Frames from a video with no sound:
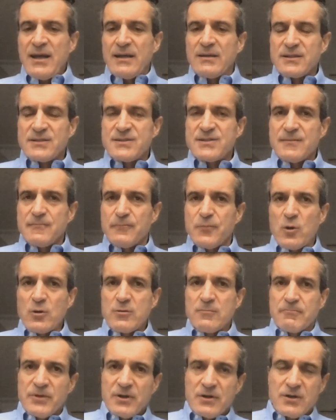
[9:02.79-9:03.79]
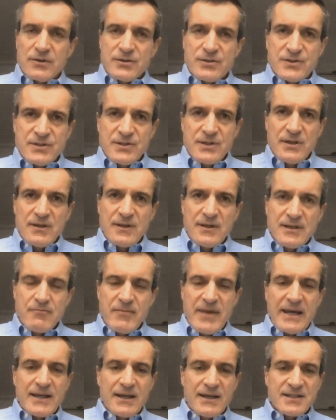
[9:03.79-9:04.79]
And this is important because the
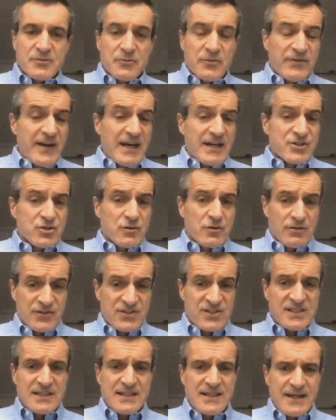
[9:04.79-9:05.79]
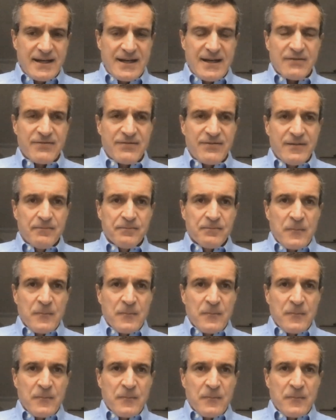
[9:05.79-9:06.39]
mechanism of action of CDNF